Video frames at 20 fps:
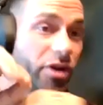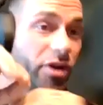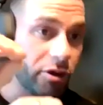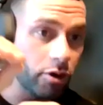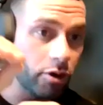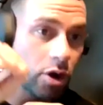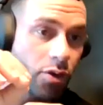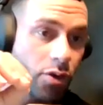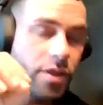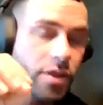
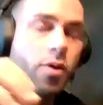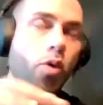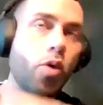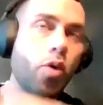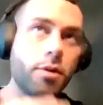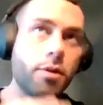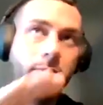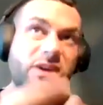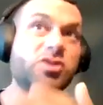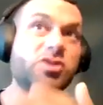regrowth
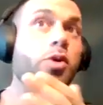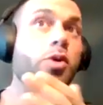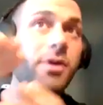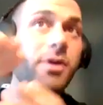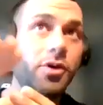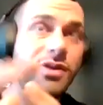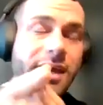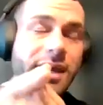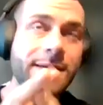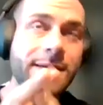or muscle
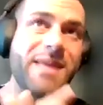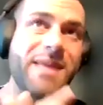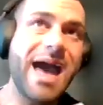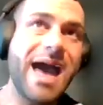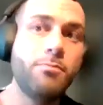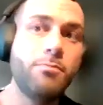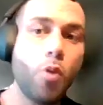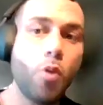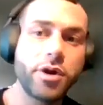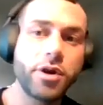building
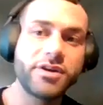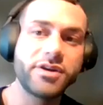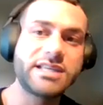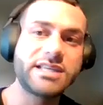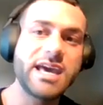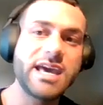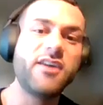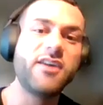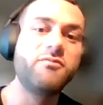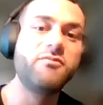and more in a
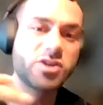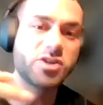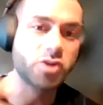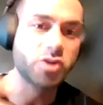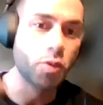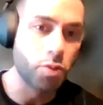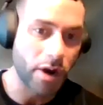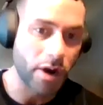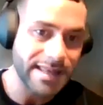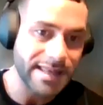state of
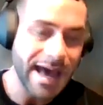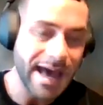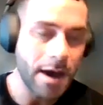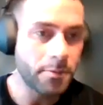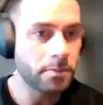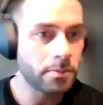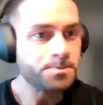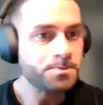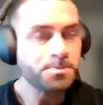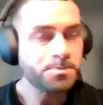muscle
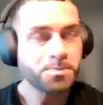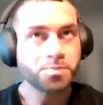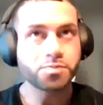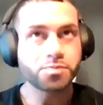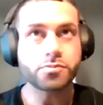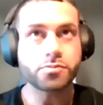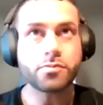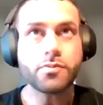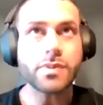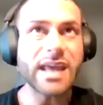breakdown.
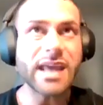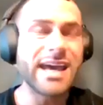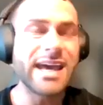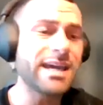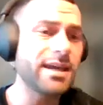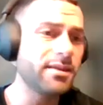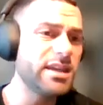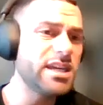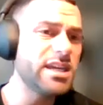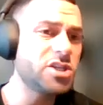
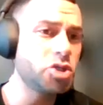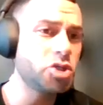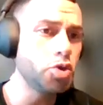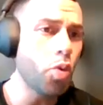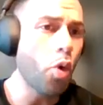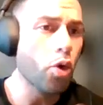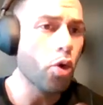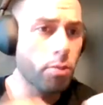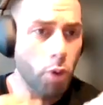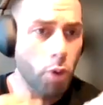It can lead
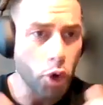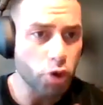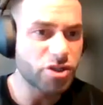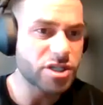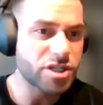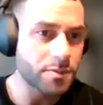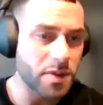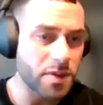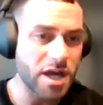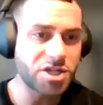to
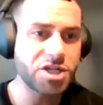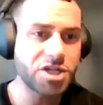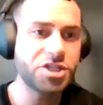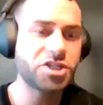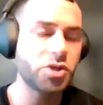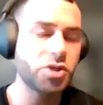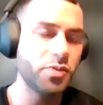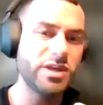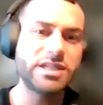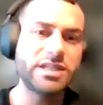hormonal
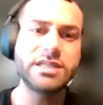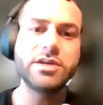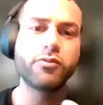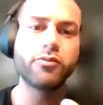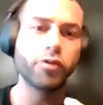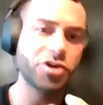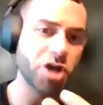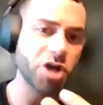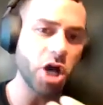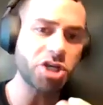suppression. So we see
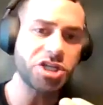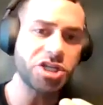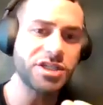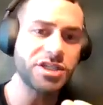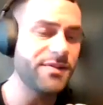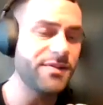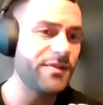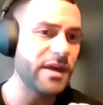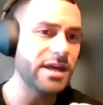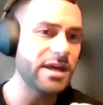
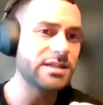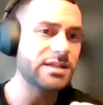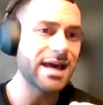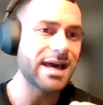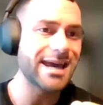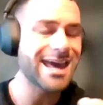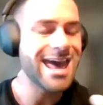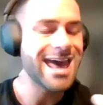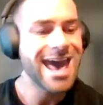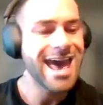reductions in things
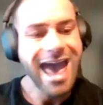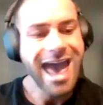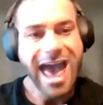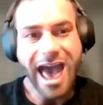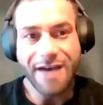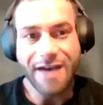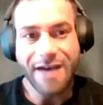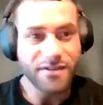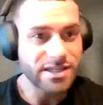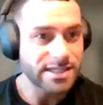like
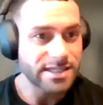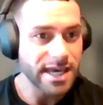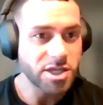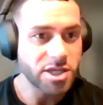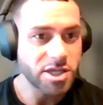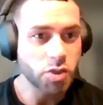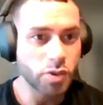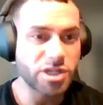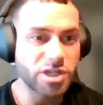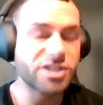
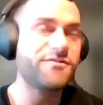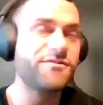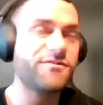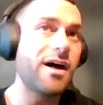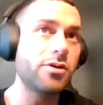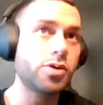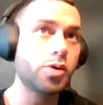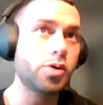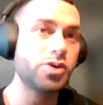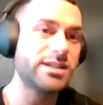FSH, which is
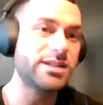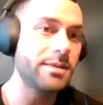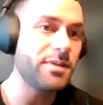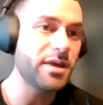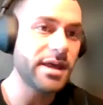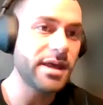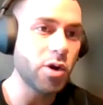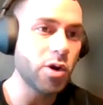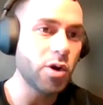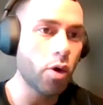follicle
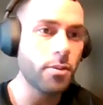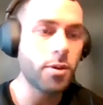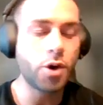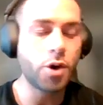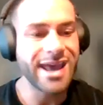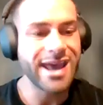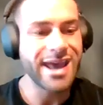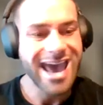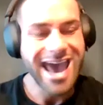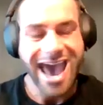stimulating
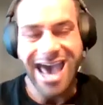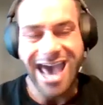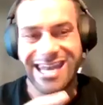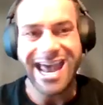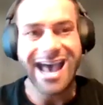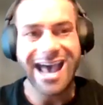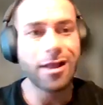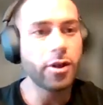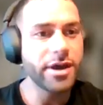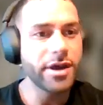hormone,
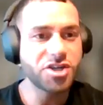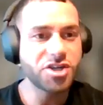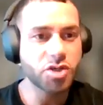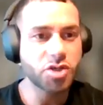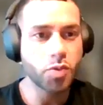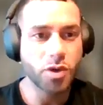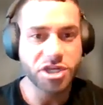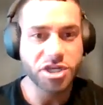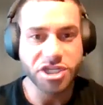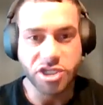and LH,
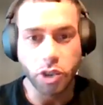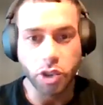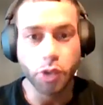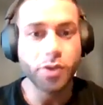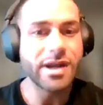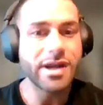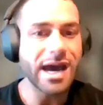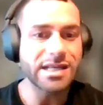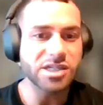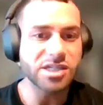which is
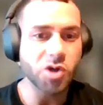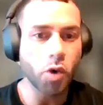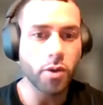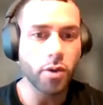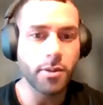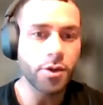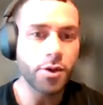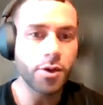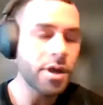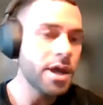luteinizing
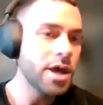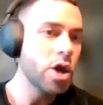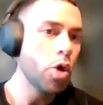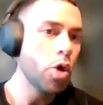hormone.